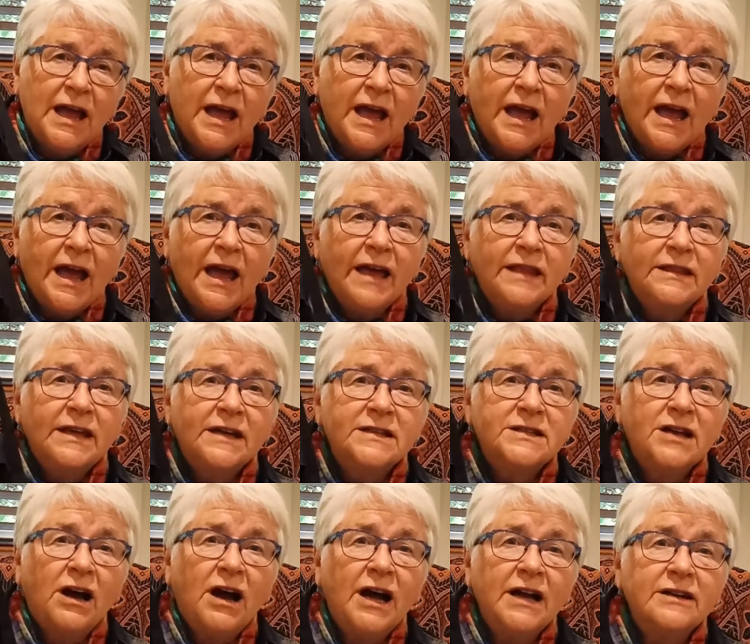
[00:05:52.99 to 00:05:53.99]
and they
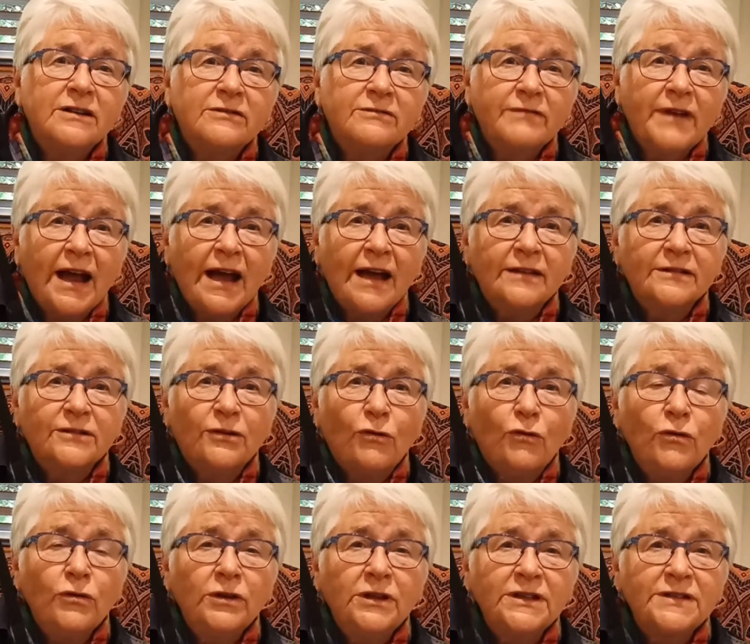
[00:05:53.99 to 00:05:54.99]
tied it round
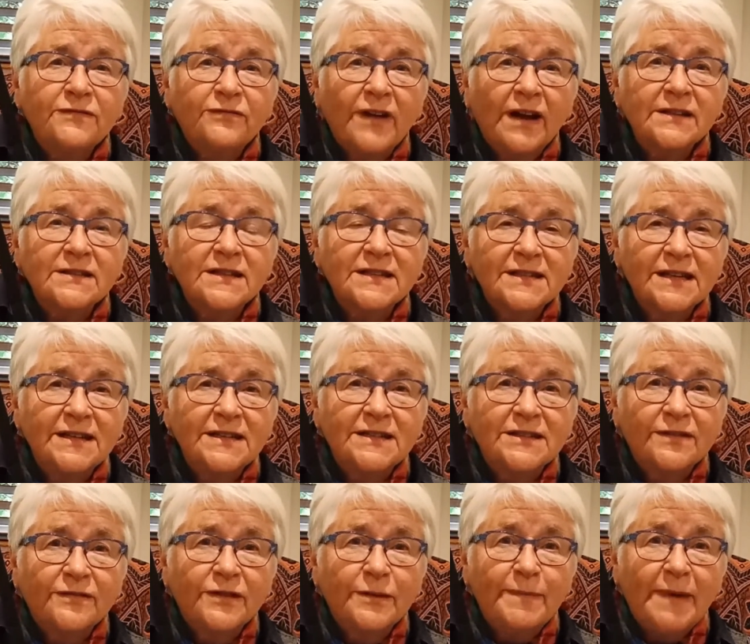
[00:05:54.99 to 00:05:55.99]
all the front seats of
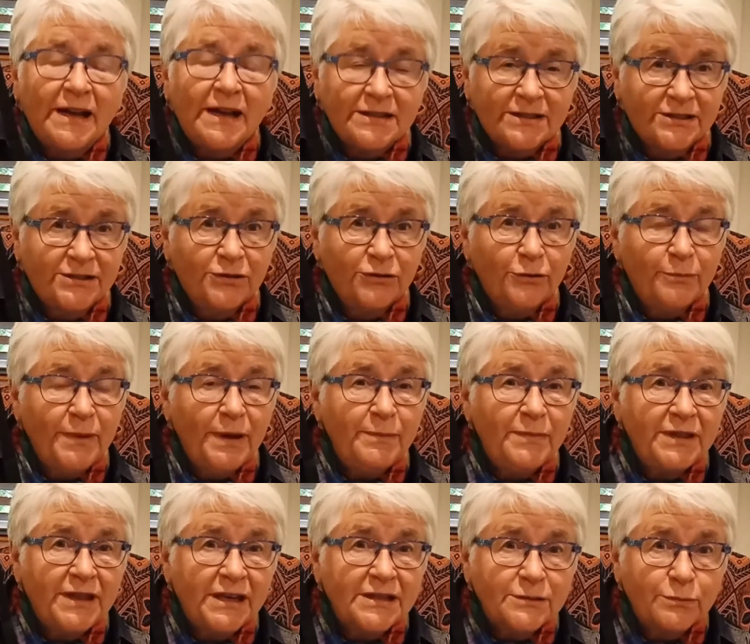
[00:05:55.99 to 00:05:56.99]
the bus. Do you remember
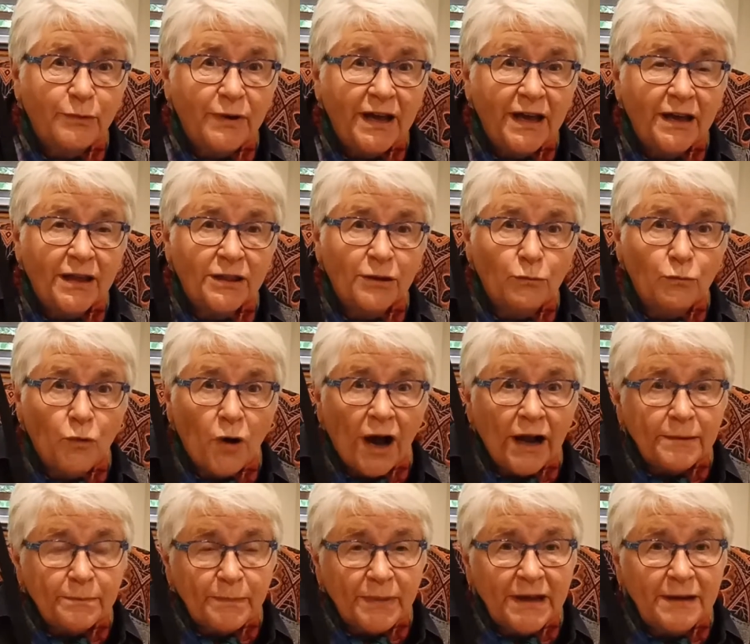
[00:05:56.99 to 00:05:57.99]
that's where the white
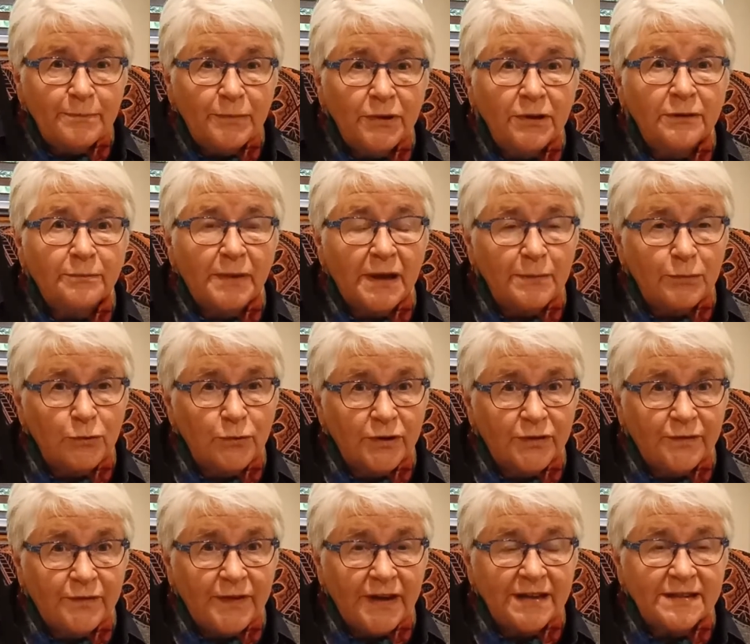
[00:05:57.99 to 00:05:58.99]
people with
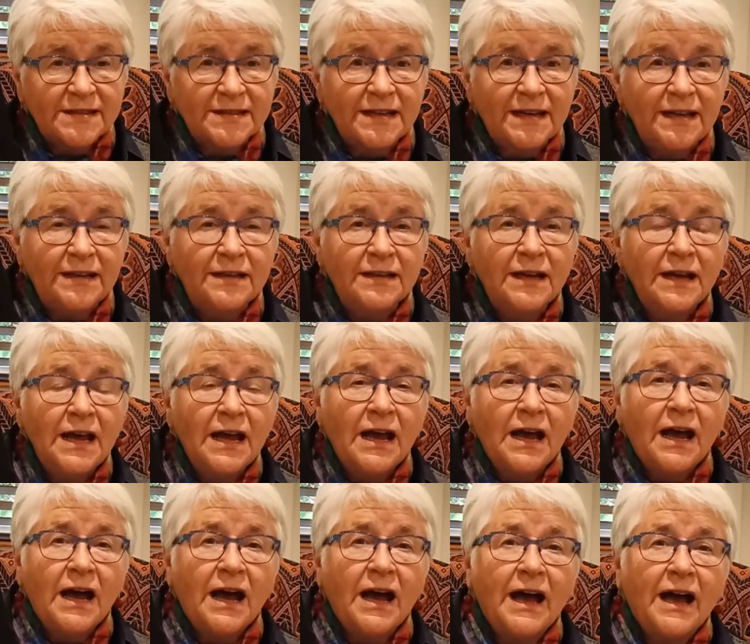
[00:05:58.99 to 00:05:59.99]
fair skin
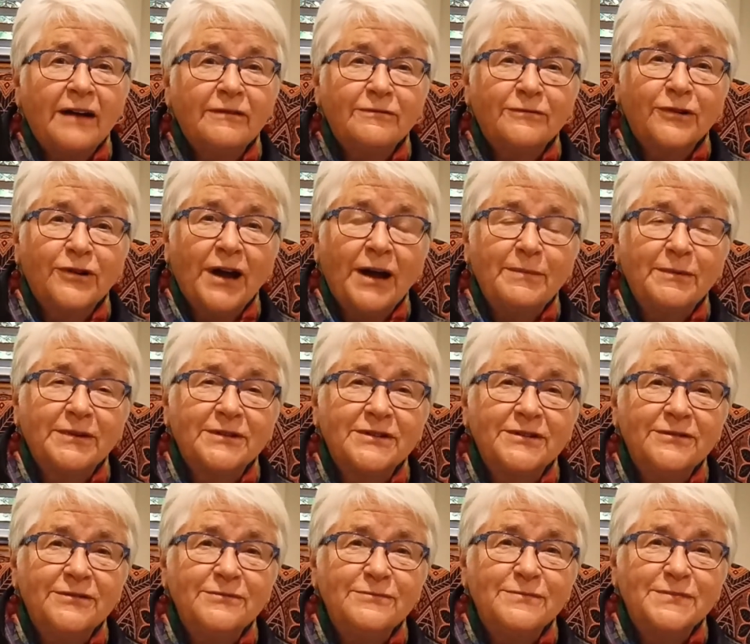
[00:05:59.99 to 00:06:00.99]
were able
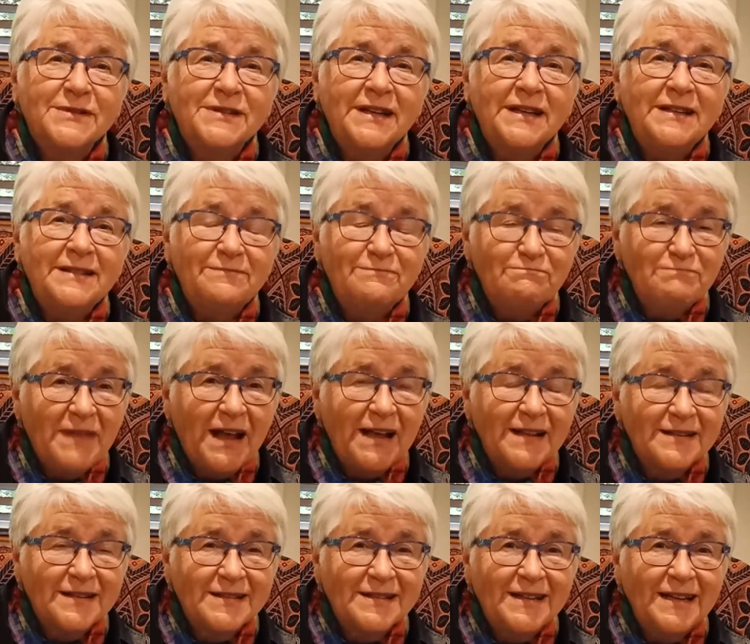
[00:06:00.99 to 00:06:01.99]
to sit, had to
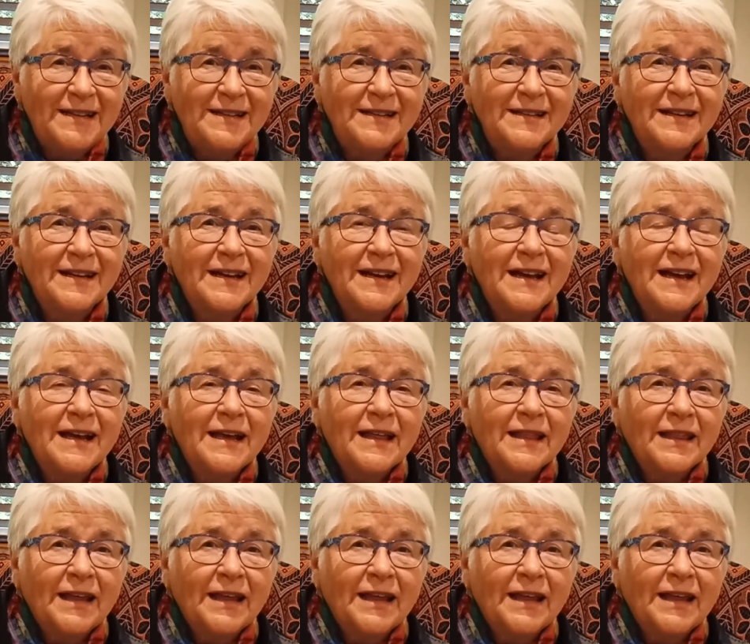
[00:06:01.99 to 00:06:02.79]
sit? They